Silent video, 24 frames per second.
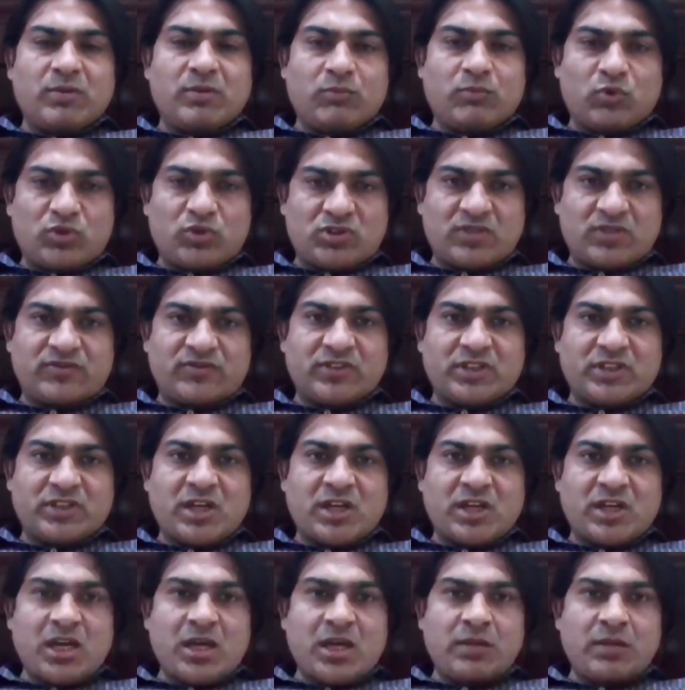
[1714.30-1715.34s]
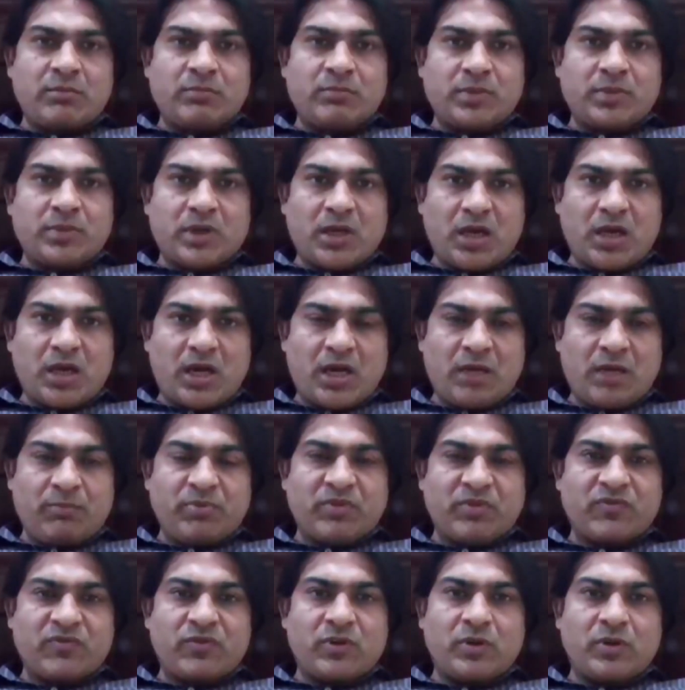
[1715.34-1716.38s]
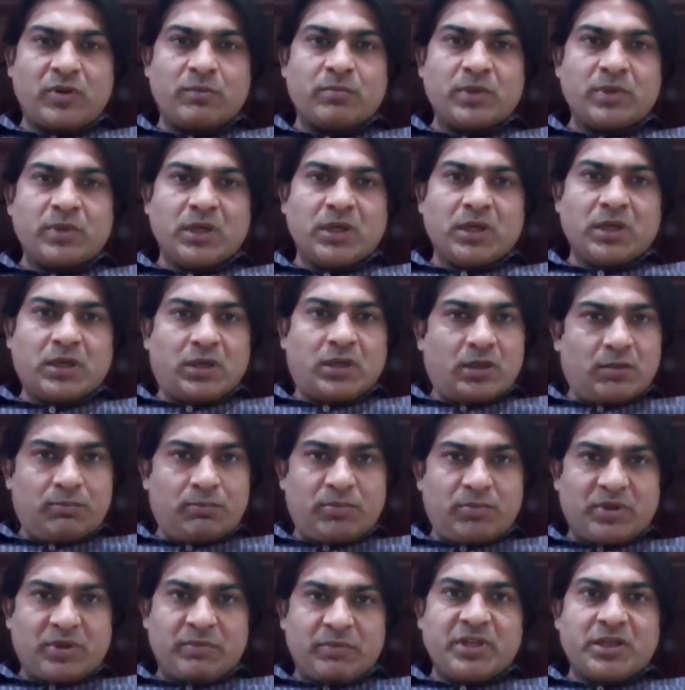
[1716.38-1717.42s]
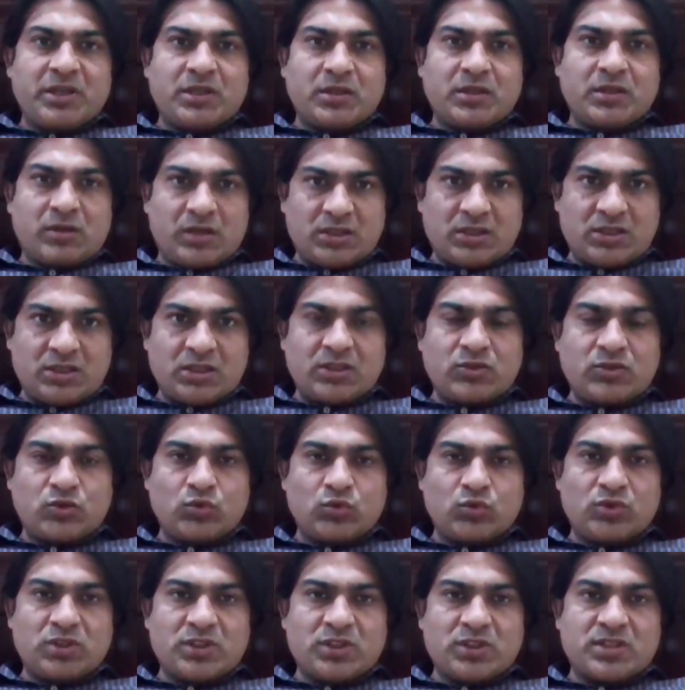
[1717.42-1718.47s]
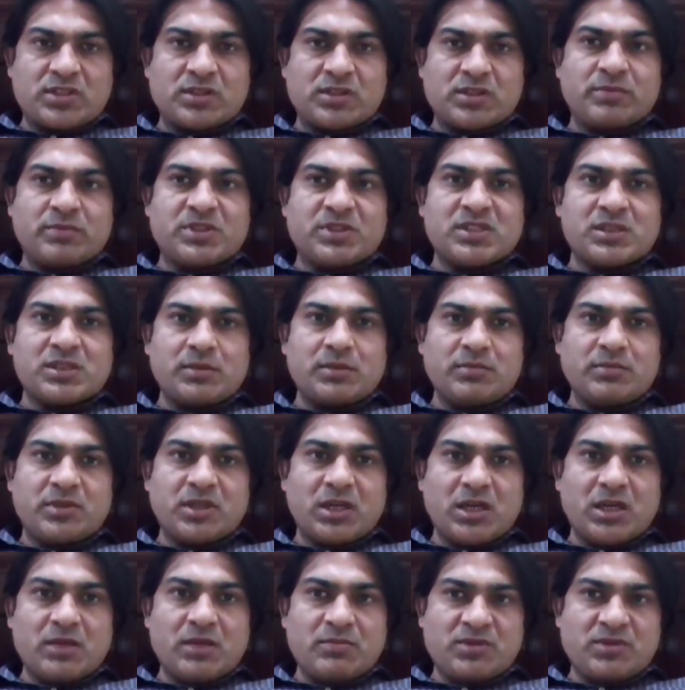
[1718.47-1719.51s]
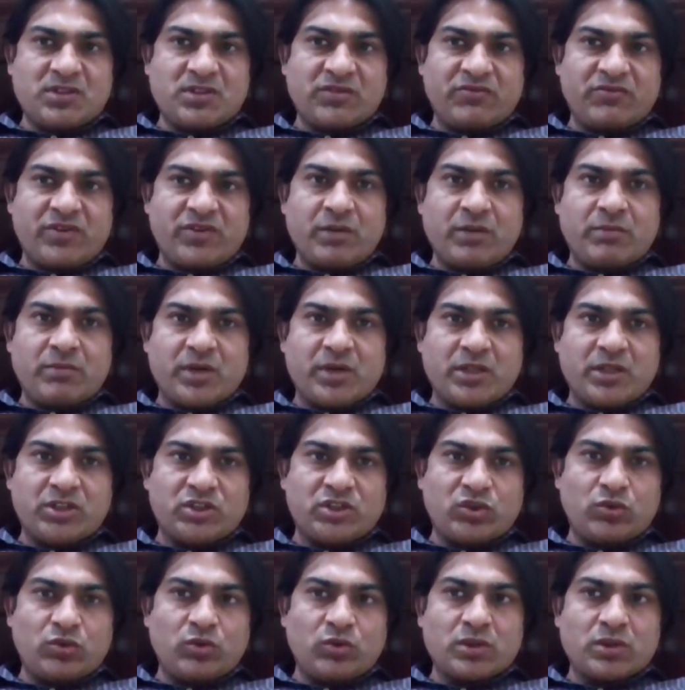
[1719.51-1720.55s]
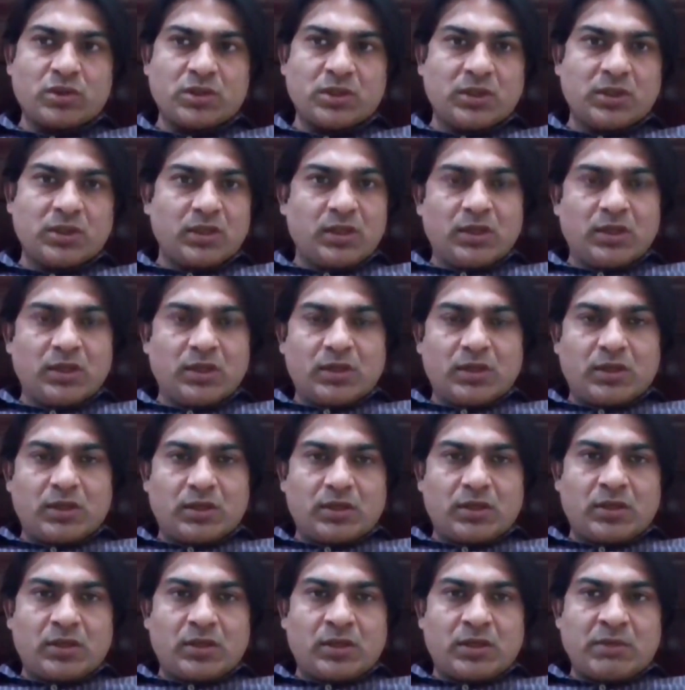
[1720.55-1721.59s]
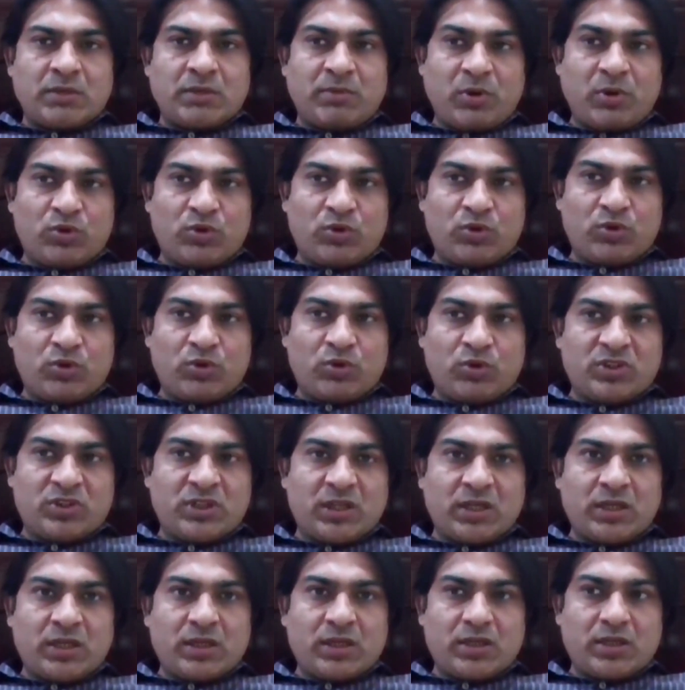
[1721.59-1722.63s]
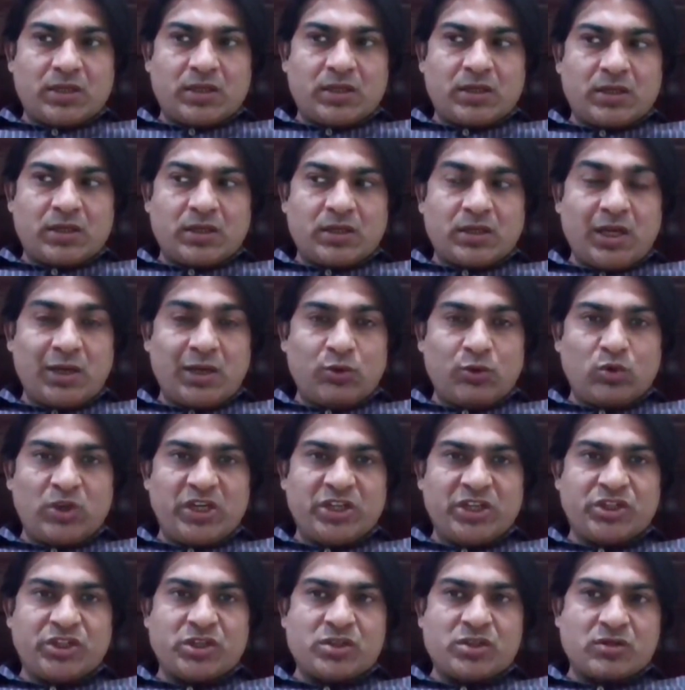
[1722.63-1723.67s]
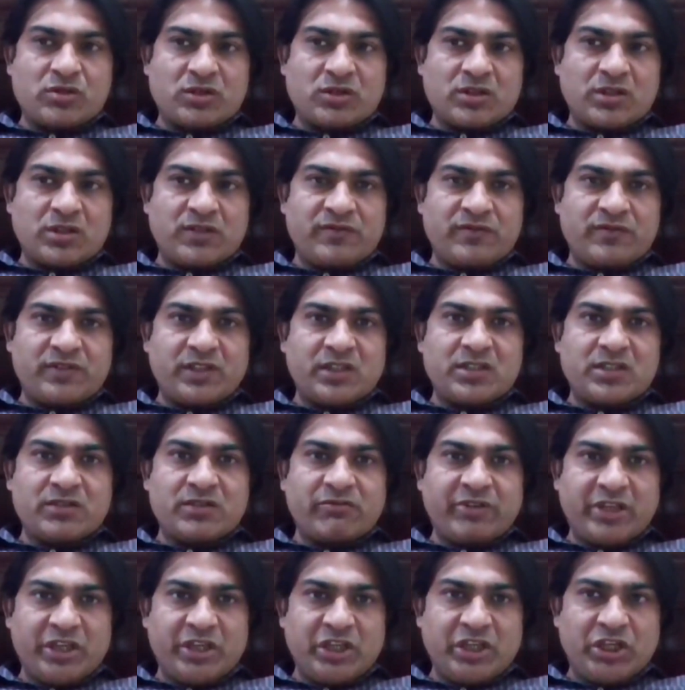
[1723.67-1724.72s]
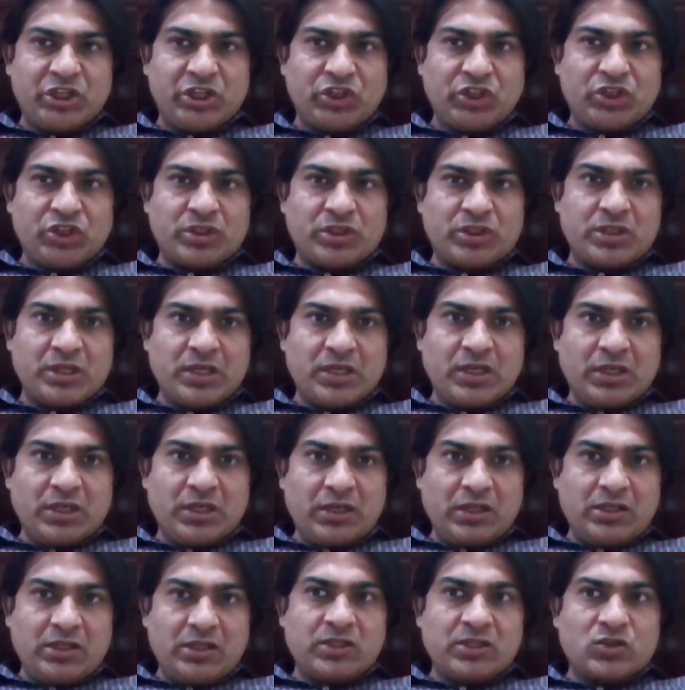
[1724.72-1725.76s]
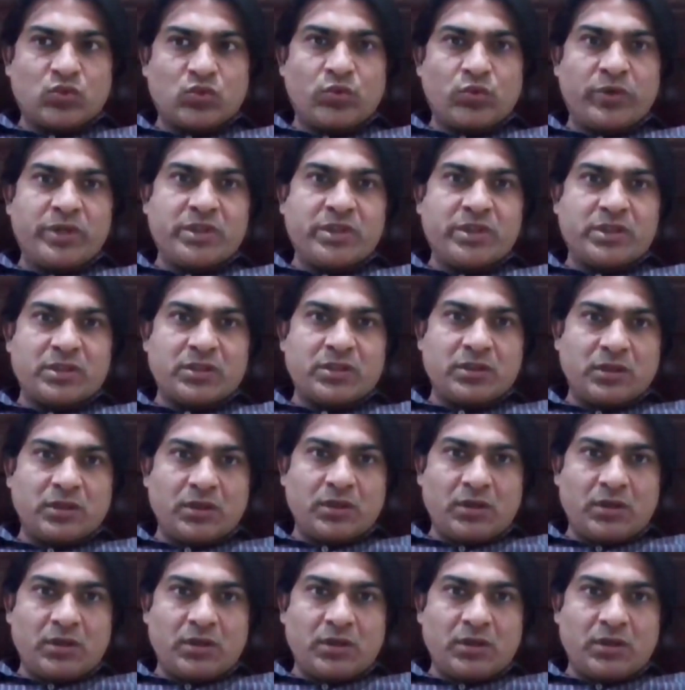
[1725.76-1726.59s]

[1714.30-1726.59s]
Well, most of the time I perform permanent constant sutures, but sometimes if I am unsure about the calculations, or if there is a variation in the squint